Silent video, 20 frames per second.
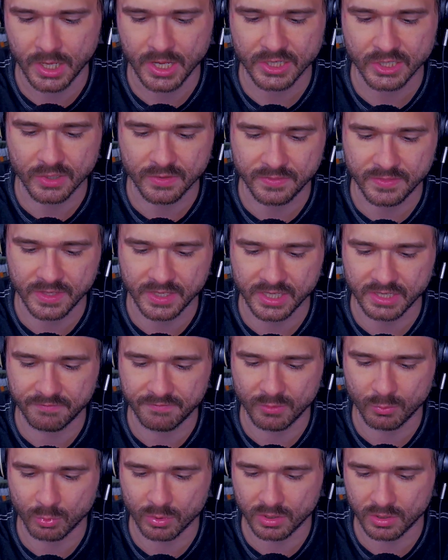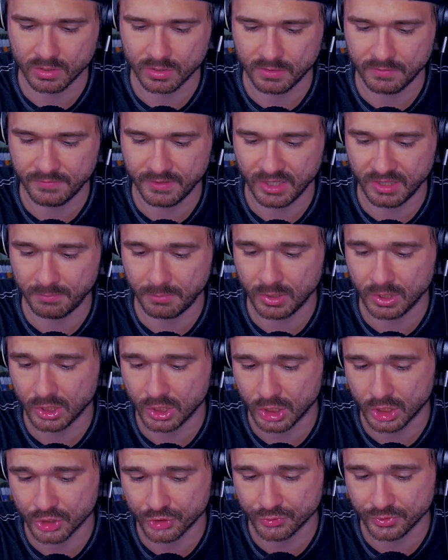Good thing if it were available on
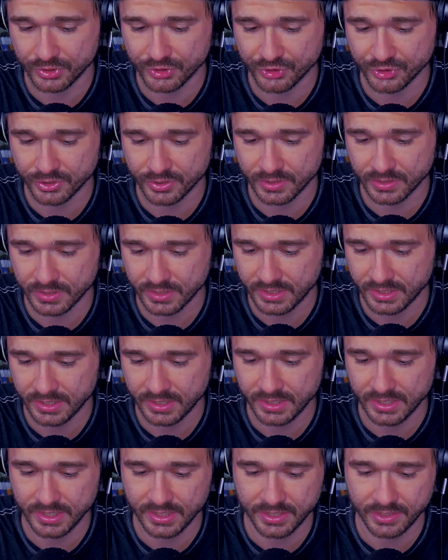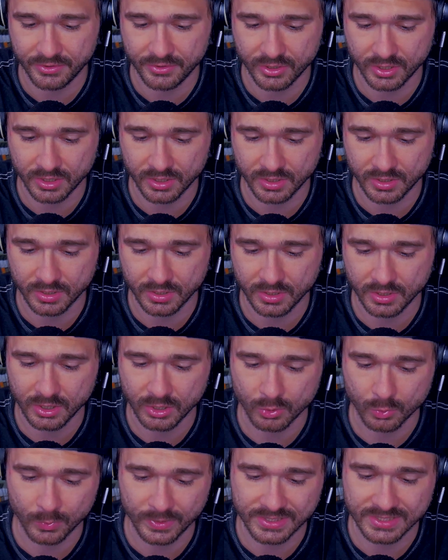cartridge, it'd
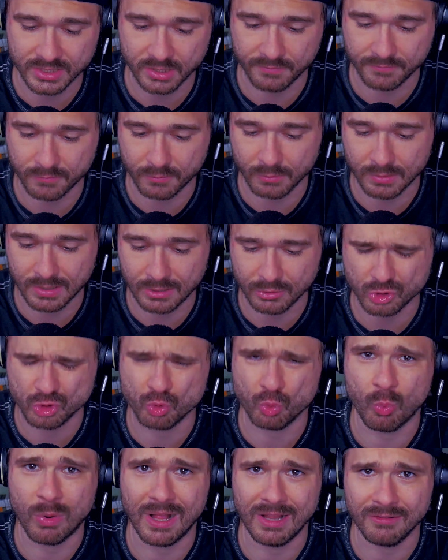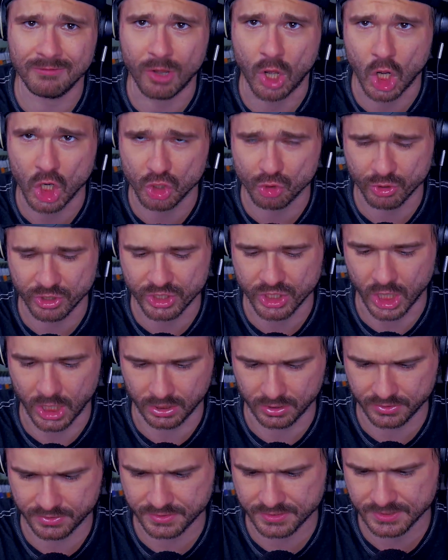retail for around
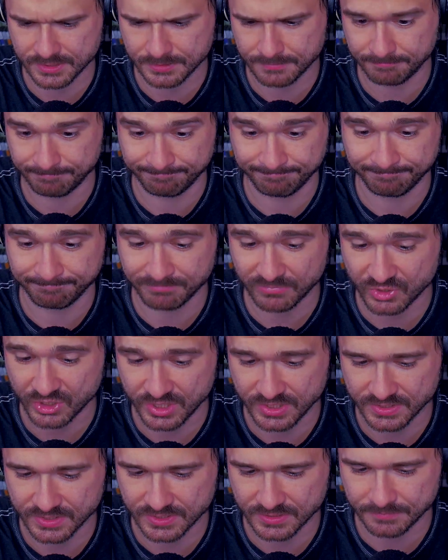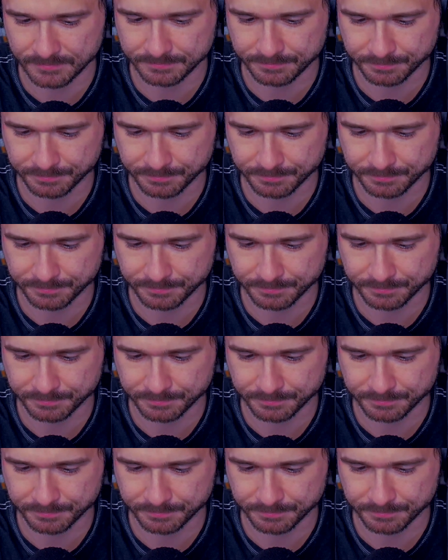$1,200. Jesus.